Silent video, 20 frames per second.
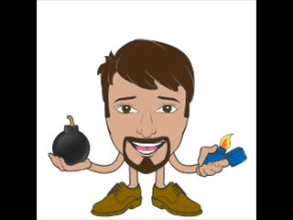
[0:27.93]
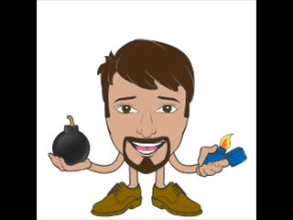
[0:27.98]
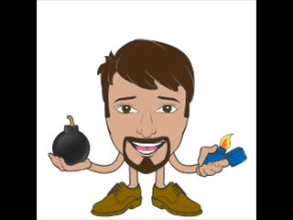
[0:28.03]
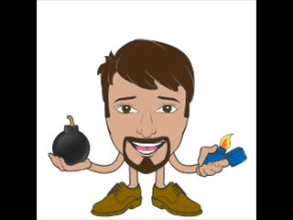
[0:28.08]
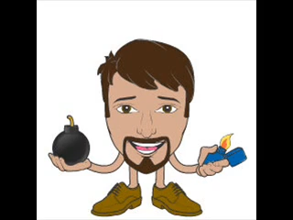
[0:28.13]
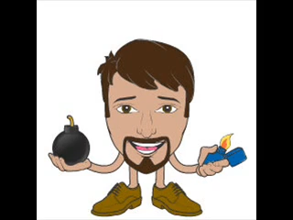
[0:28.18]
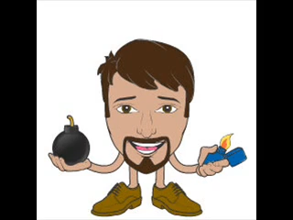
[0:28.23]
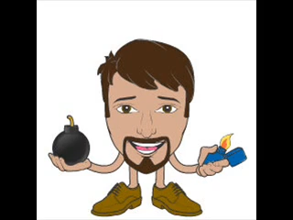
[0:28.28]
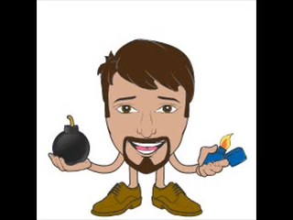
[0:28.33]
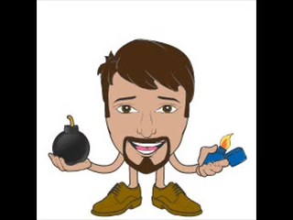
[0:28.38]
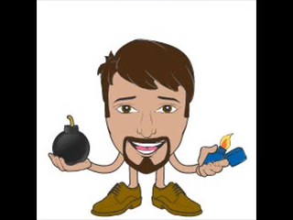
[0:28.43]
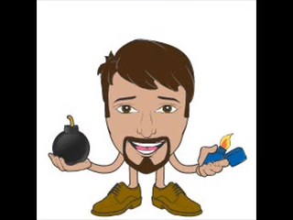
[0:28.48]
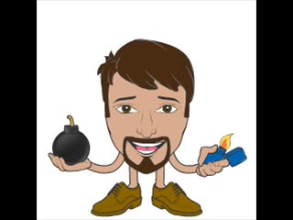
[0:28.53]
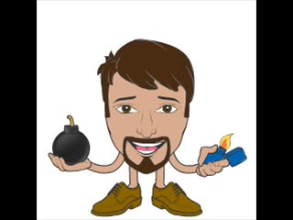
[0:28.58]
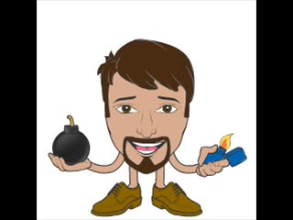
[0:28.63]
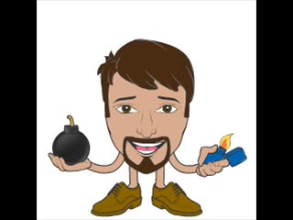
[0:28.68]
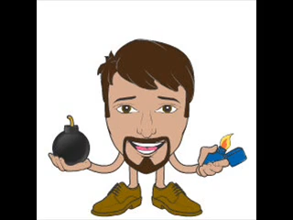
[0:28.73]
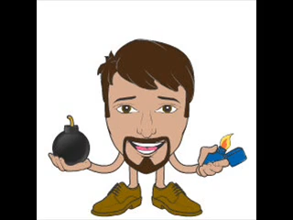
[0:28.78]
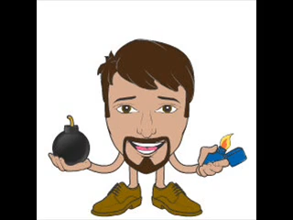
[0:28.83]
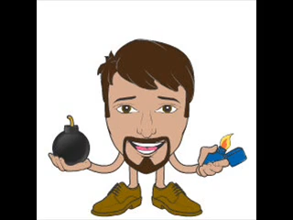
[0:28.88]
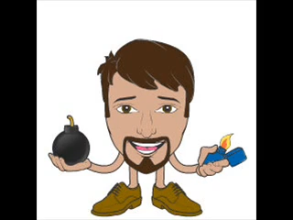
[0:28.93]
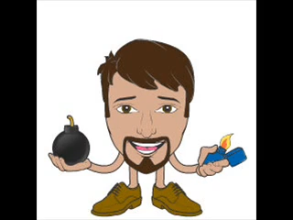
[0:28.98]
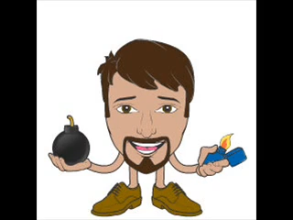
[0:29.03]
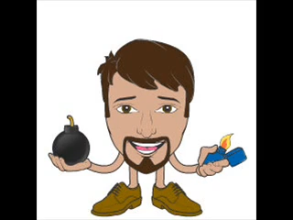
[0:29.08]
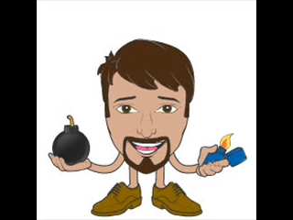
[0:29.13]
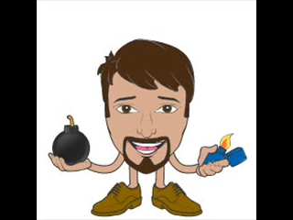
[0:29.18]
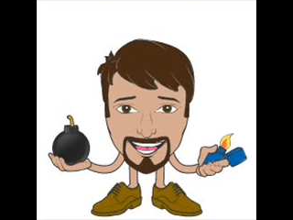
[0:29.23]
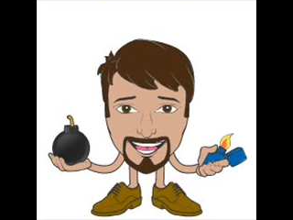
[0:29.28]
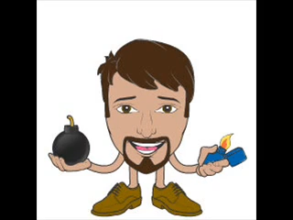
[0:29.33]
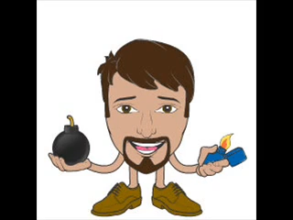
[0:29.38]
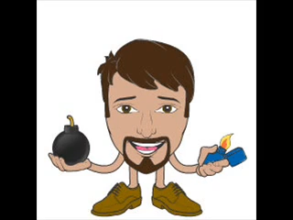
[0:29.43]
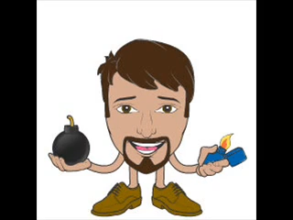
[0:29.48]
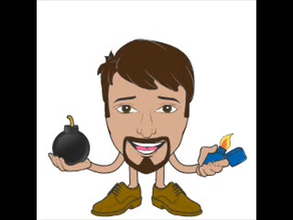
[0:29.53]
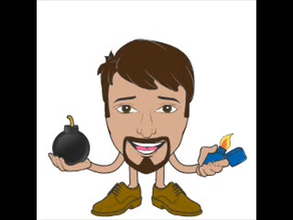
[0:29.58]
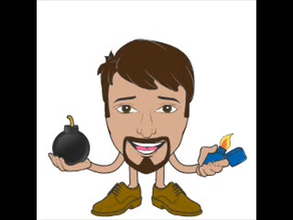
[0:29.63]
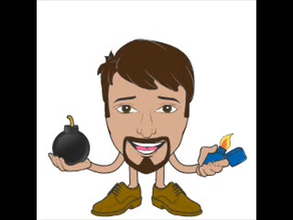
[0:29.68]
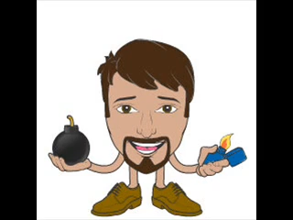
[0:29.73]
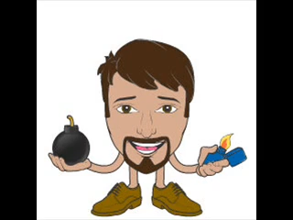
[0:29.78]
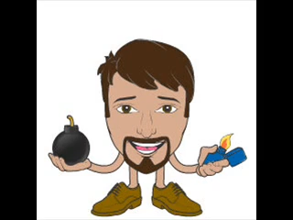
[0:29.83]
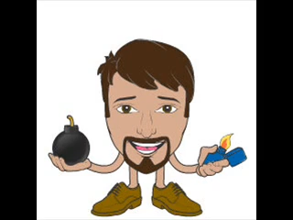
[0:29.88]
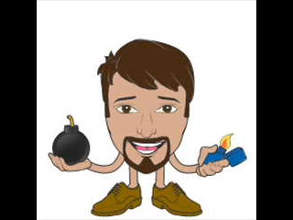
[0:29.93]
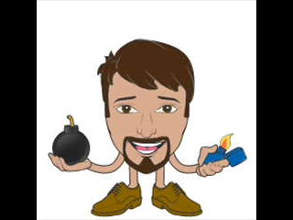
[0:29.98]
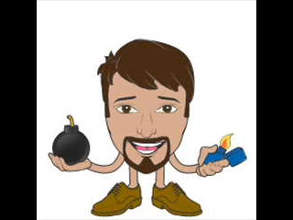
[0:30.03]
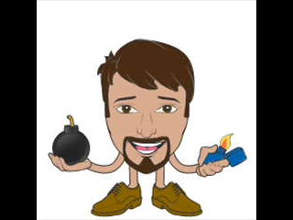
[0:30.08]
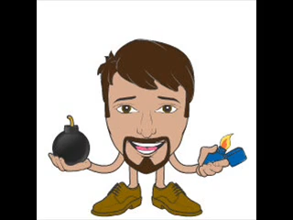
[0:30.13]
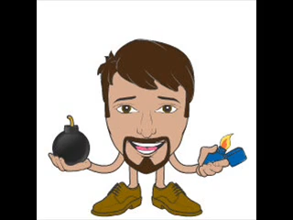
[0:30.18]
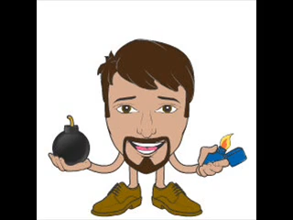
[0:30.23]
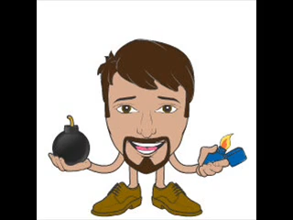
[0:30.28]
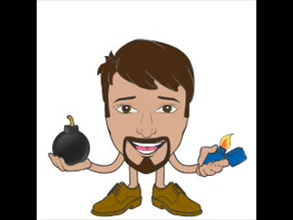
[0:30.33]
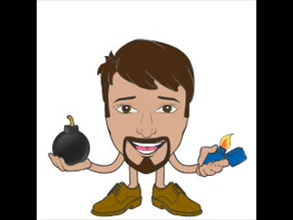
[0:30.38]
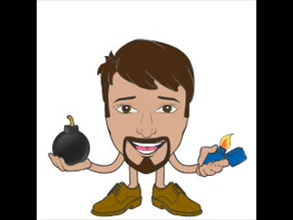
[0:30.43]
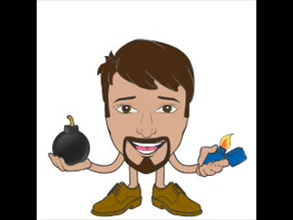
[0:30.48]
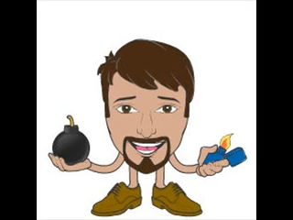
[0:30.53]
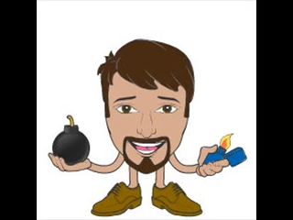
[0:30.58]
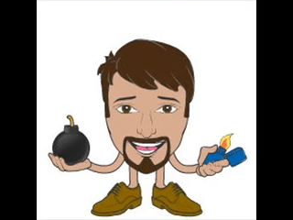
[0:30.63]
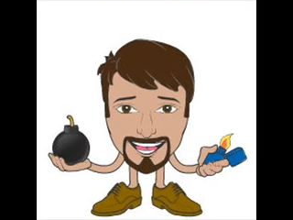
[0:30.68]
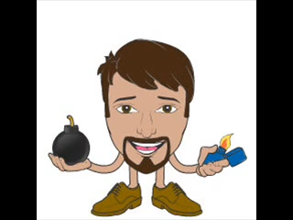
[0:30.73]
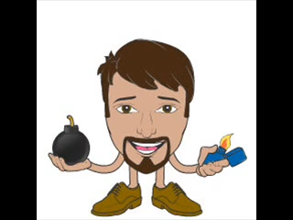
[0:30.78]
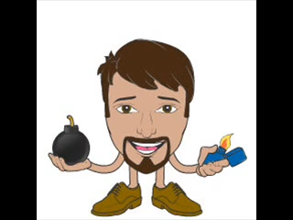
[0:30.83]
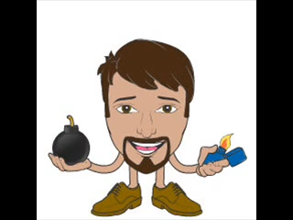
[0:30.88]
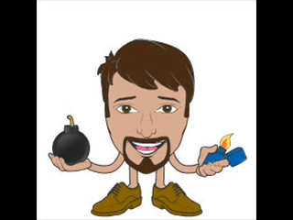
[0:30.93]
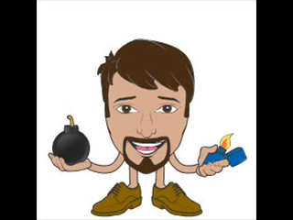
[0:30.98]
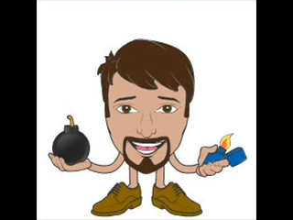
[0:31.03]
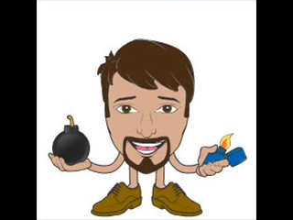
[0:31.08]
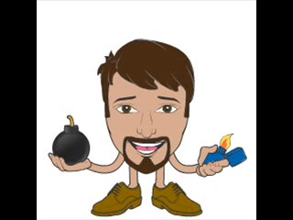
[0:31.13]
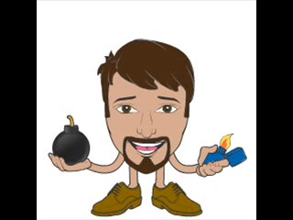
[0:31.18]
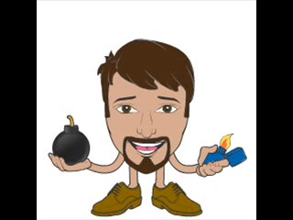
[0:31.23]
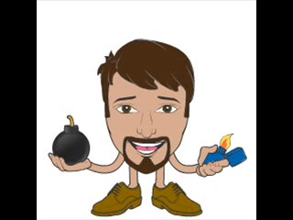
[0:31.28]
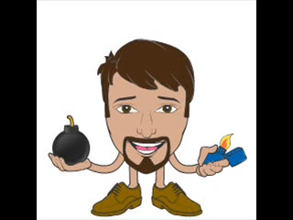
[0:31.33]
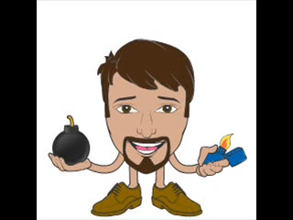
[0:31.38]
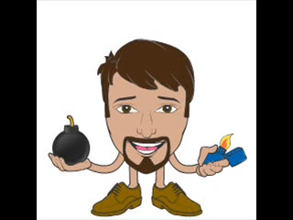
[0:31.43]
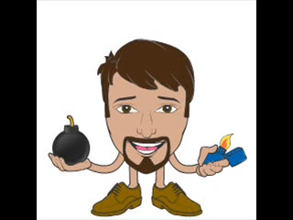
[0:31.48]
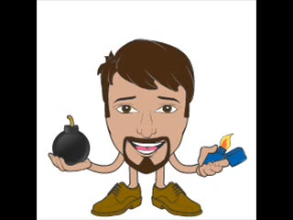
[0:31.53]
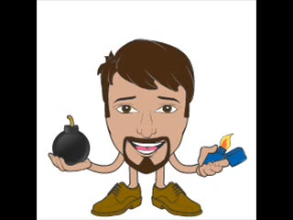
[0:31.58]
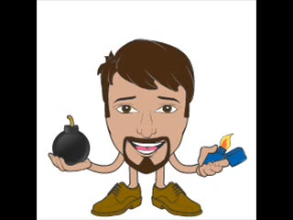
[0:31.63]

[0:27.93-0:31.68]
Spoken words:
Delaware kind of reminds me of, well, if you've ever seen the